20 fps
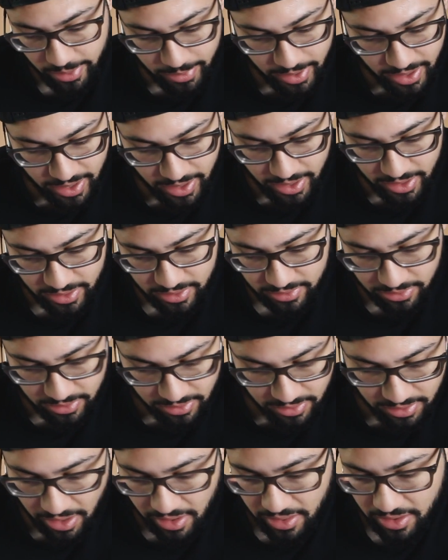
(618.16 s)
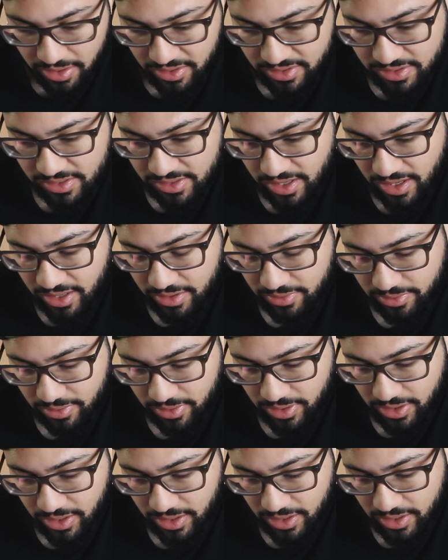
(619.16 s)
up at 8 for nothing, sad for
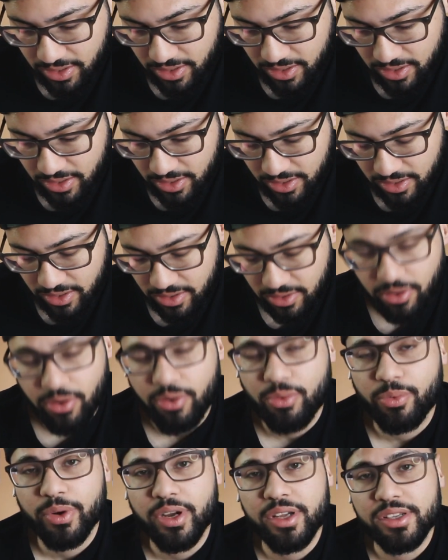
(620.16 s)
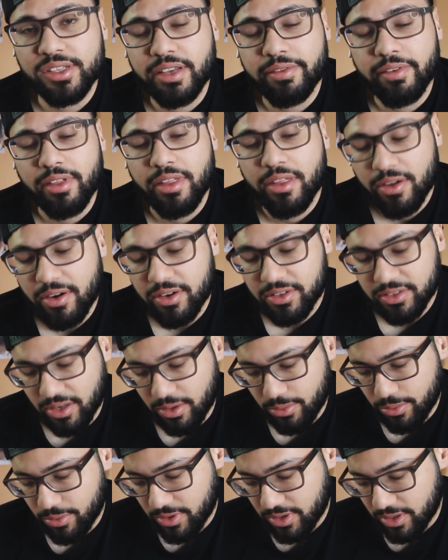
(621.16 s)
like, or 7.30
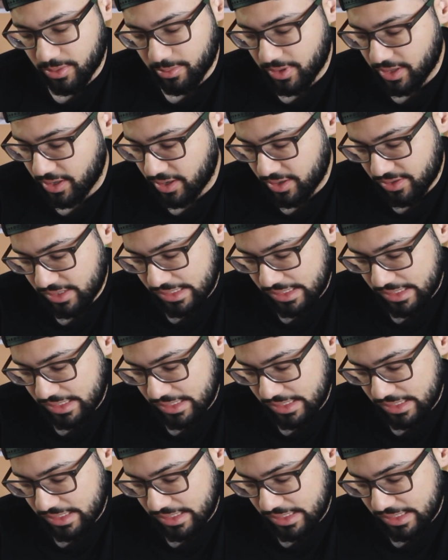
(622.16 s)
I woke up and then